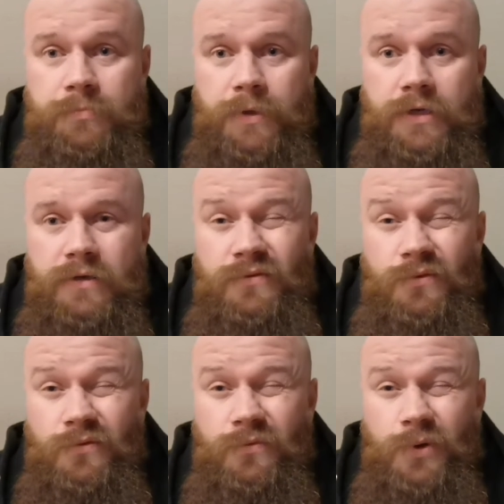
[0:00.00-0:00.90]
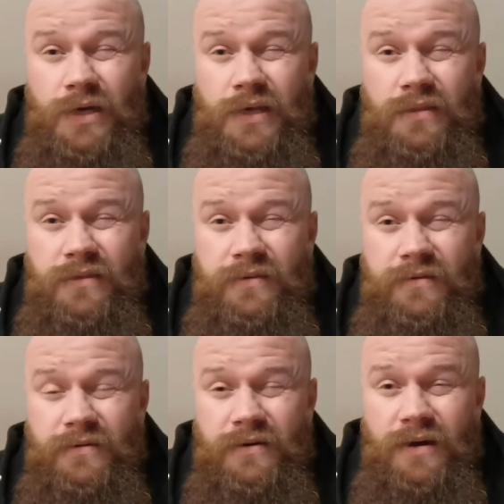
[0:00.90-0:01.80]
but with
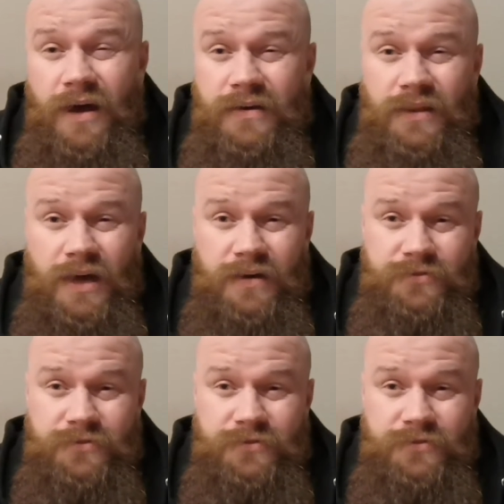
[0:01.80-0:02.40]
not a lot